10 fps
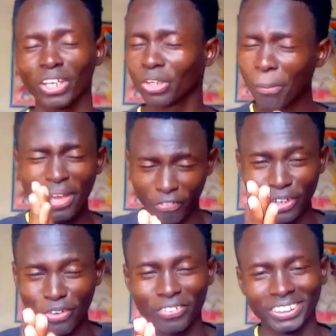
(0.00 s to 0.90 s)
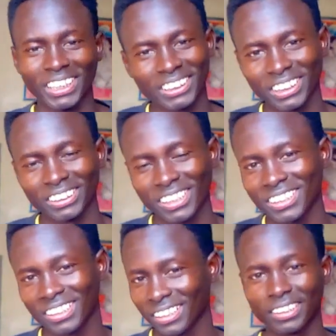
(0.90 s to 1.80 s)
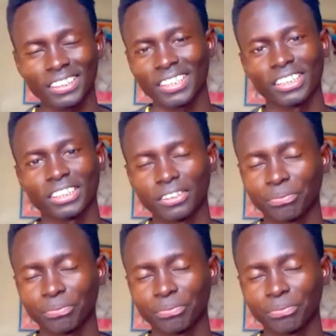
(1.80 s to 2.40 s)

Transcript: don't be afraid of rejection. Just that.